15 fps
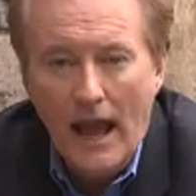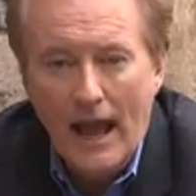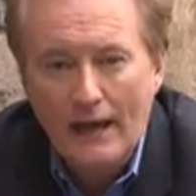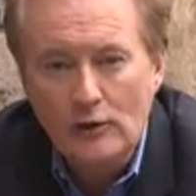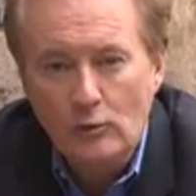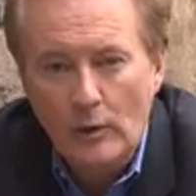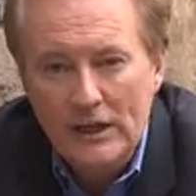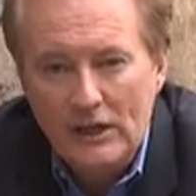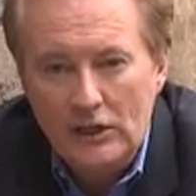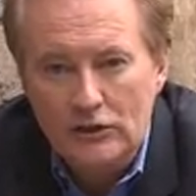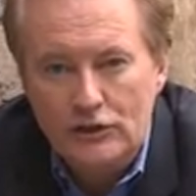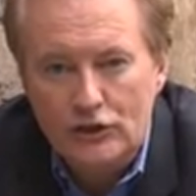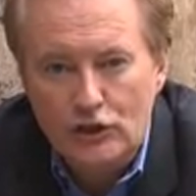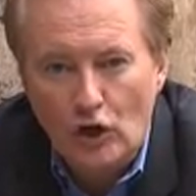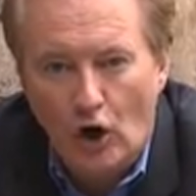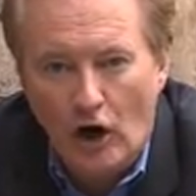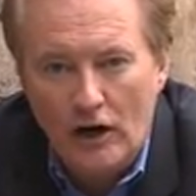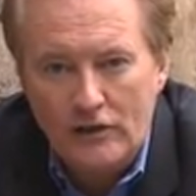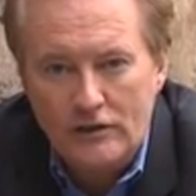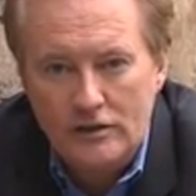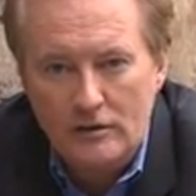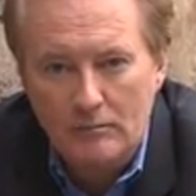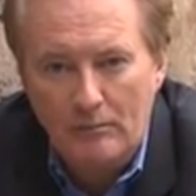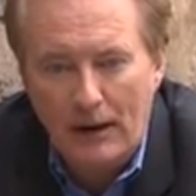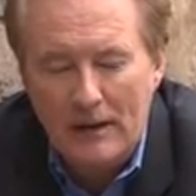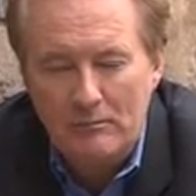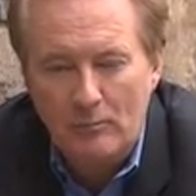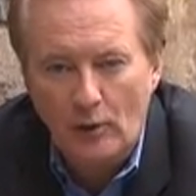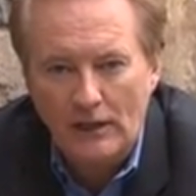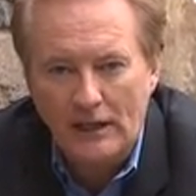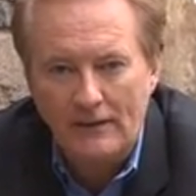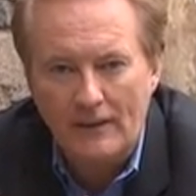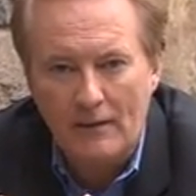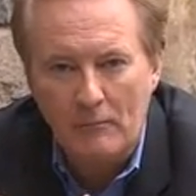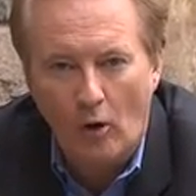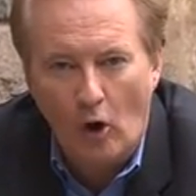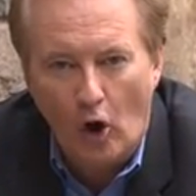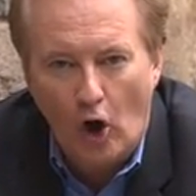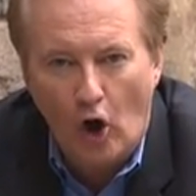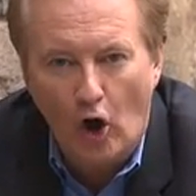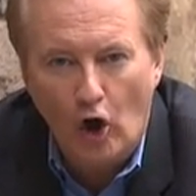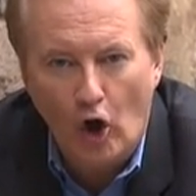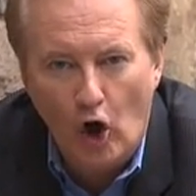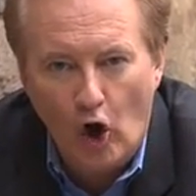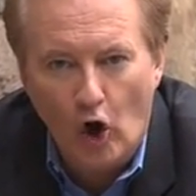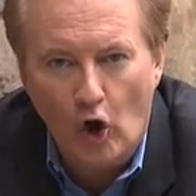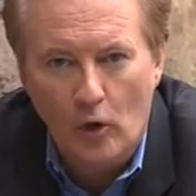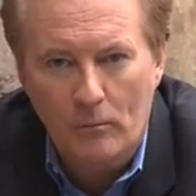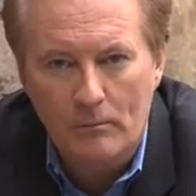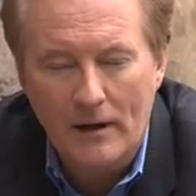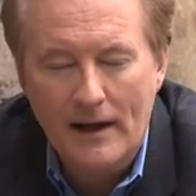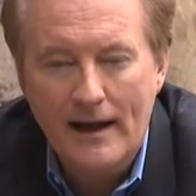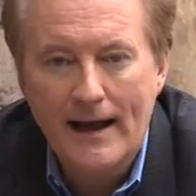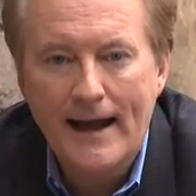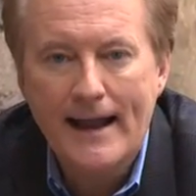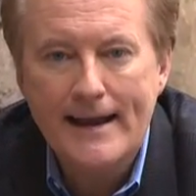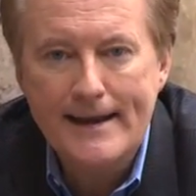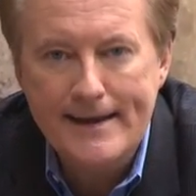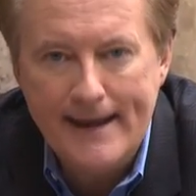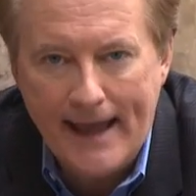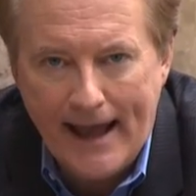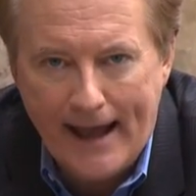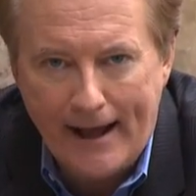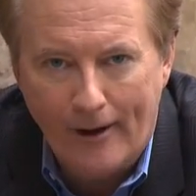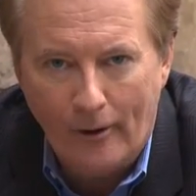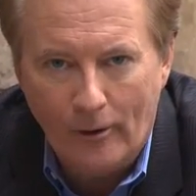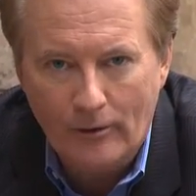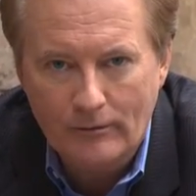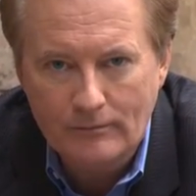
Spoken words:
And we can start by bringing them all home now.